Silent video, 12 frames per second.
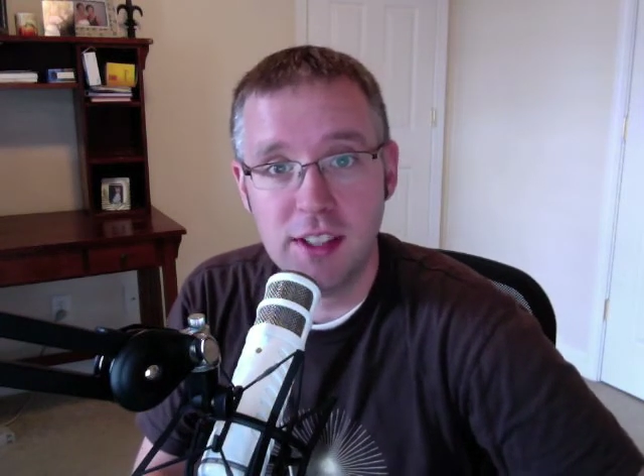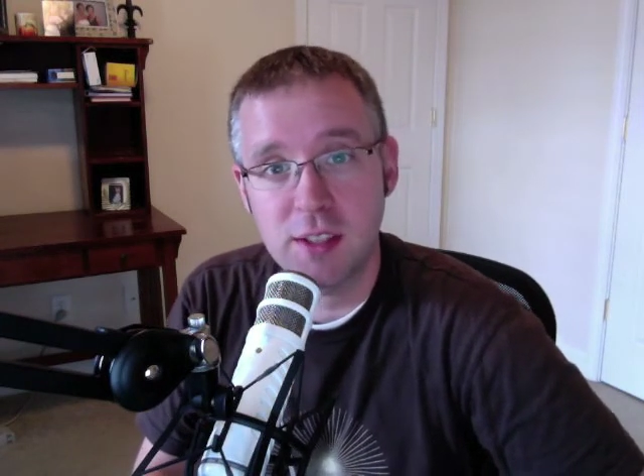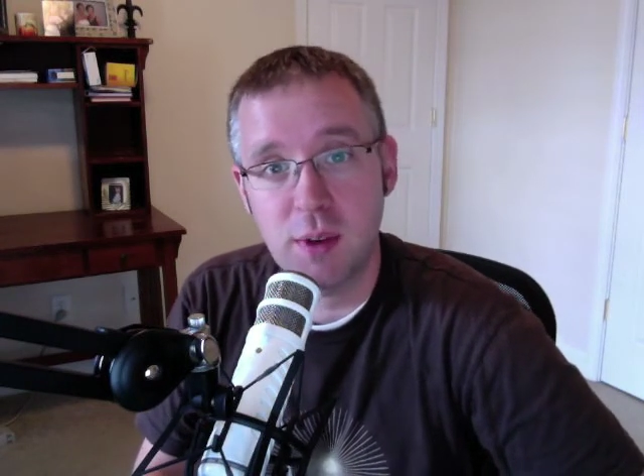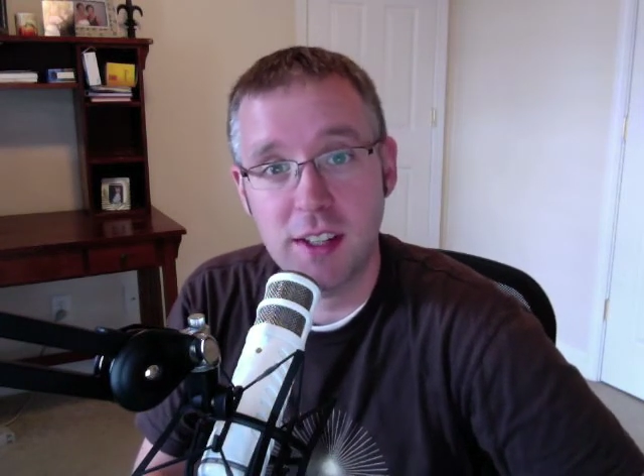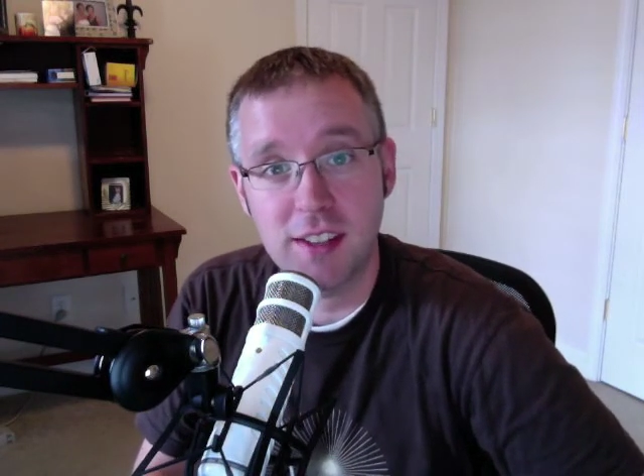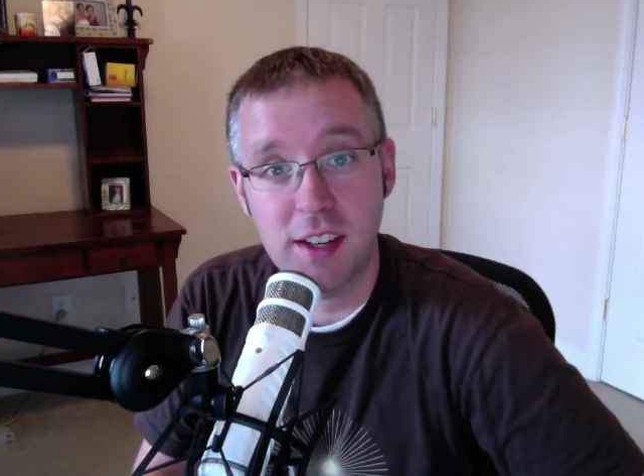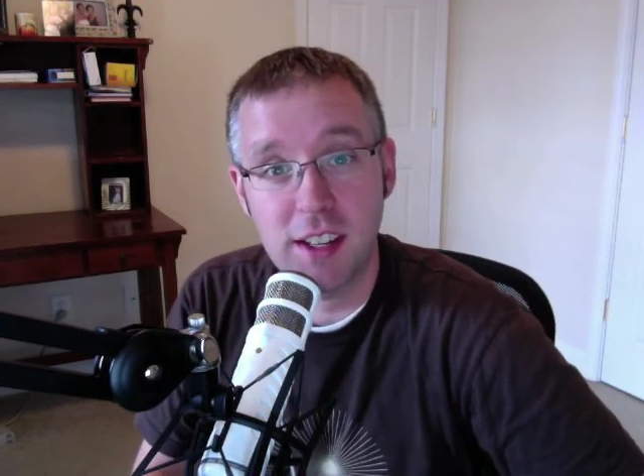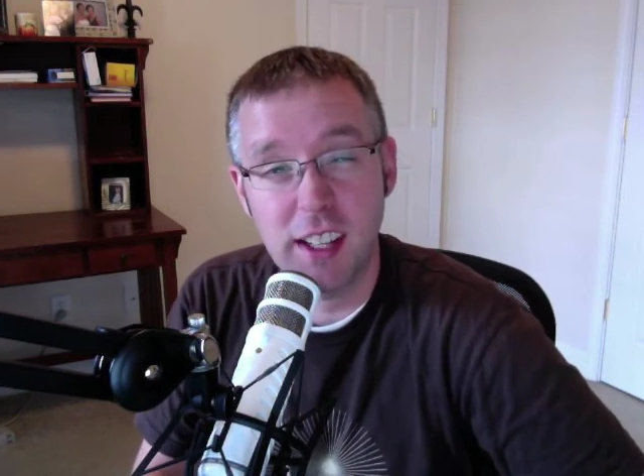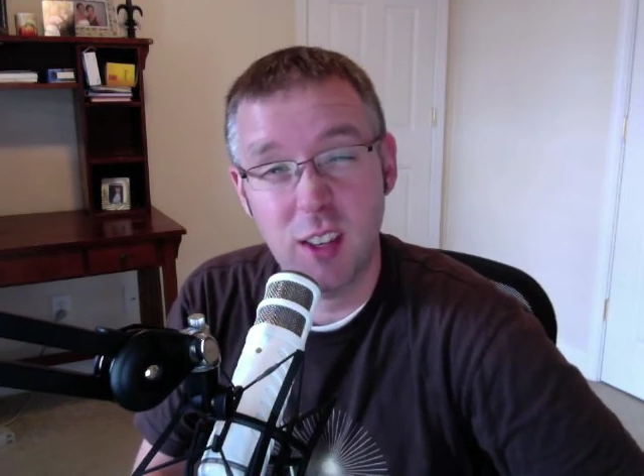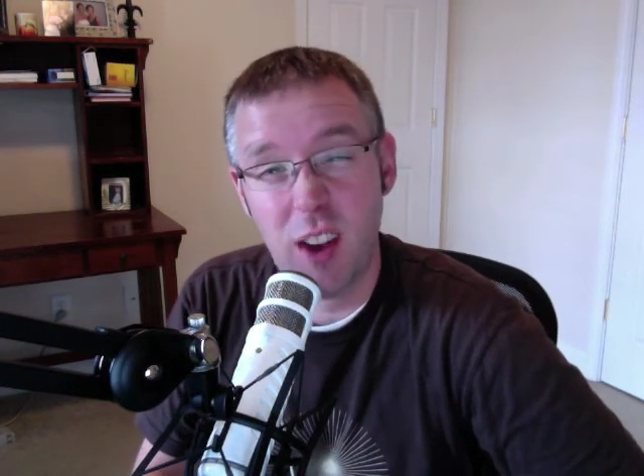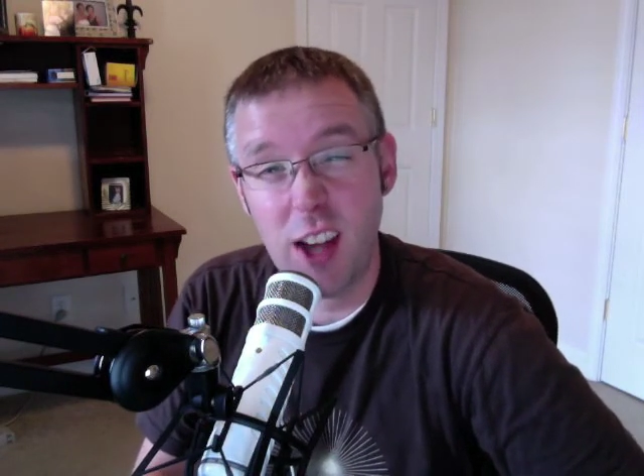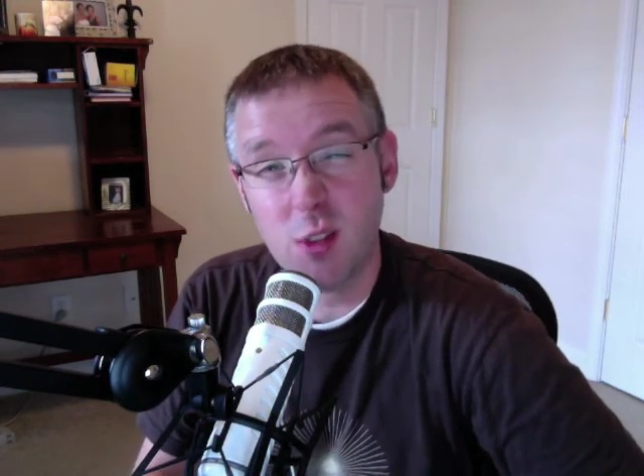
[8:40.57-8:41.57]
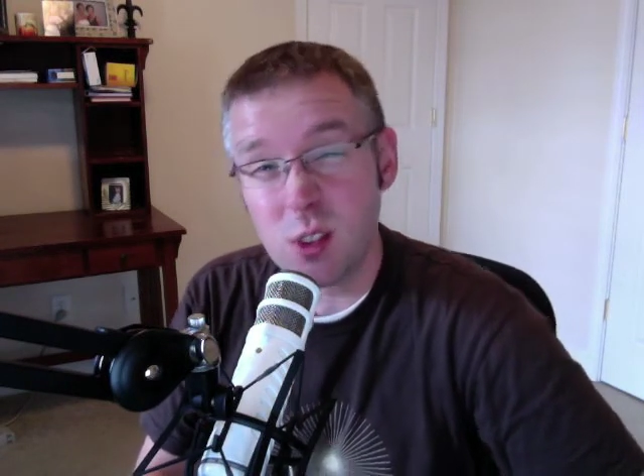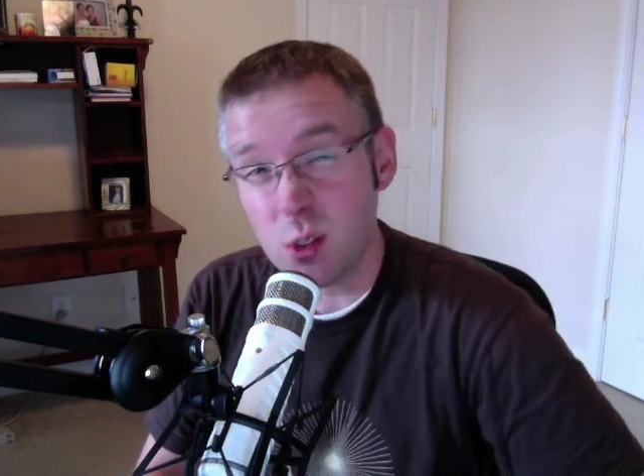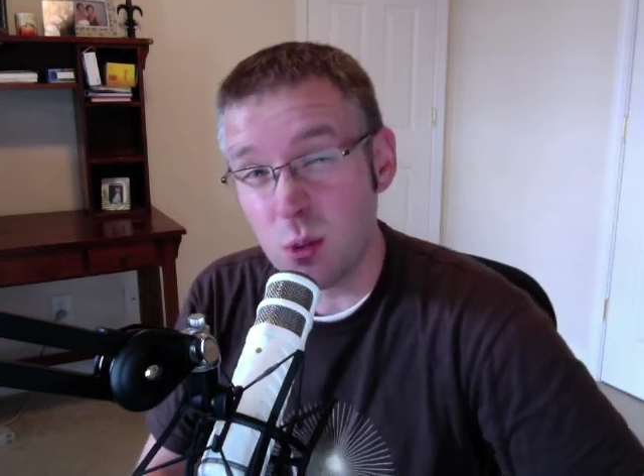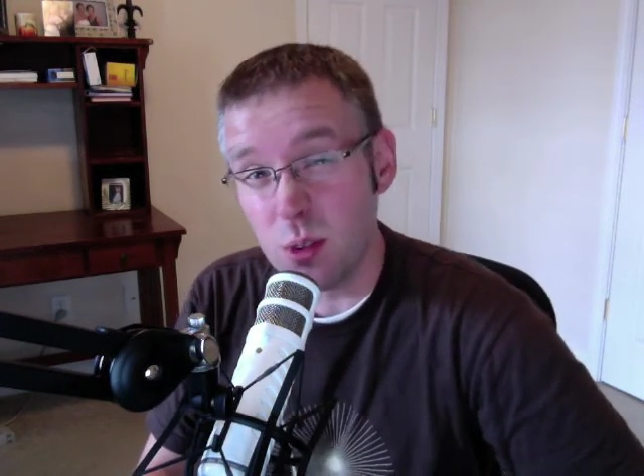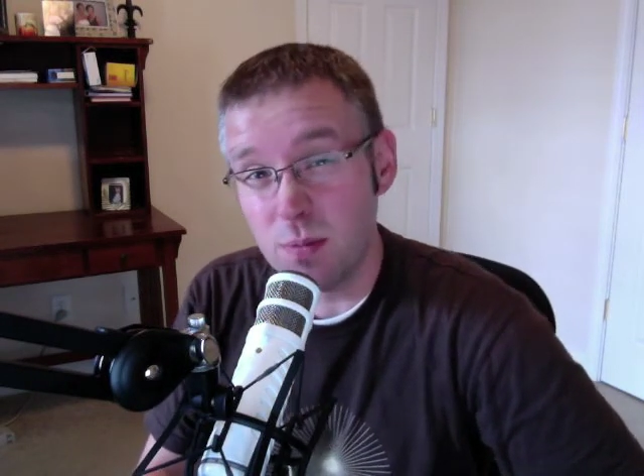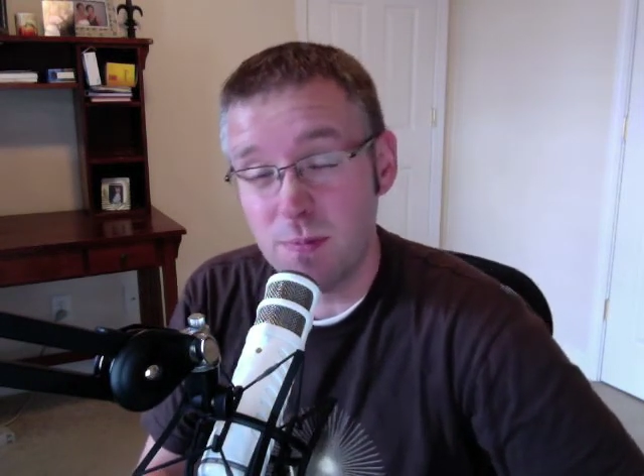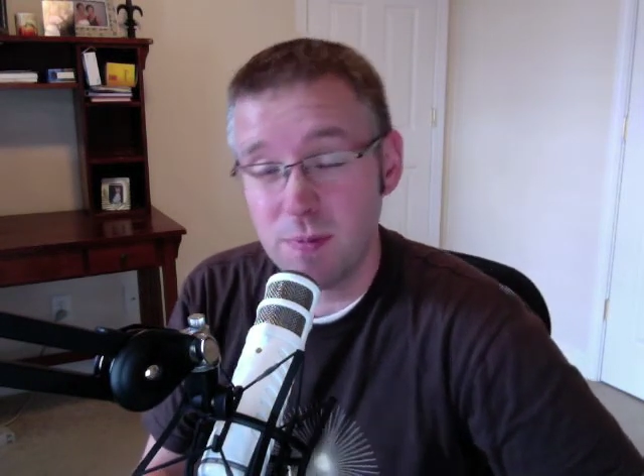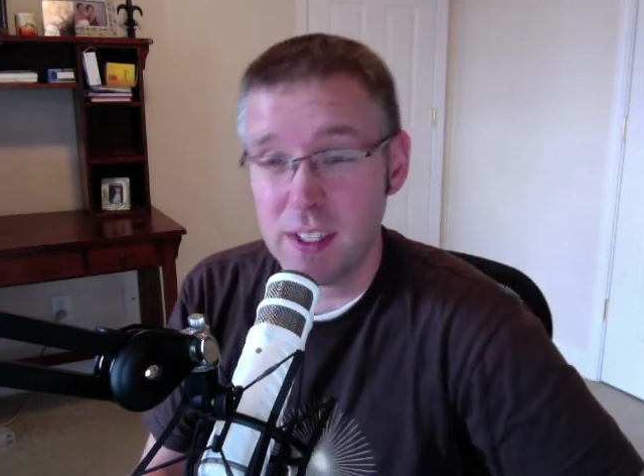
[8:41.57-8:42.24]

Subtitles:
That's what I studied in graduate school.